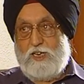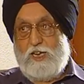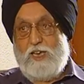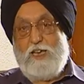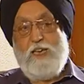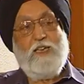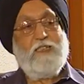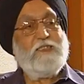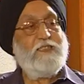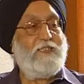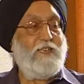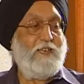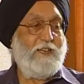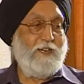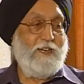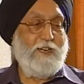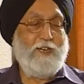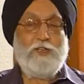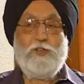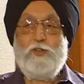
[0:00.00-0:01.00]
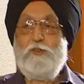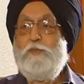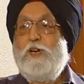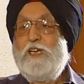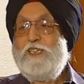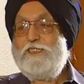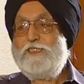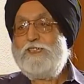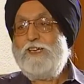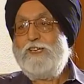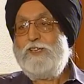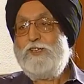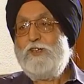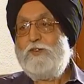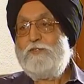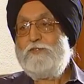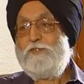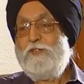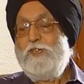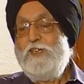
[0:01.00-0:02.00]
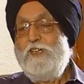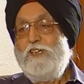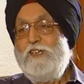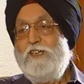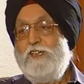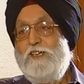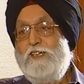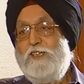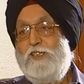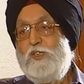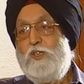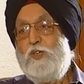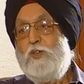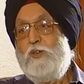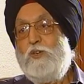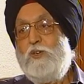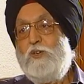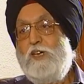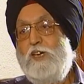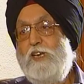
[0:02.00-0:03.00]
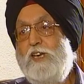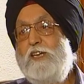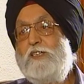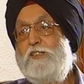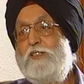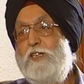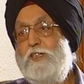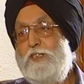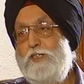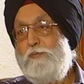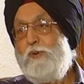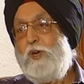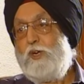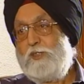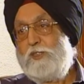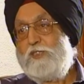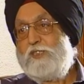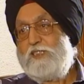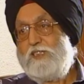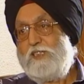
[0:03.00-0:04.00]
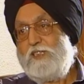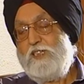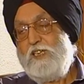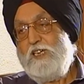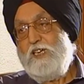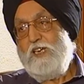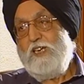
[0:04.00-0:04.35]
as there are on my side of, you know, electoral democracy.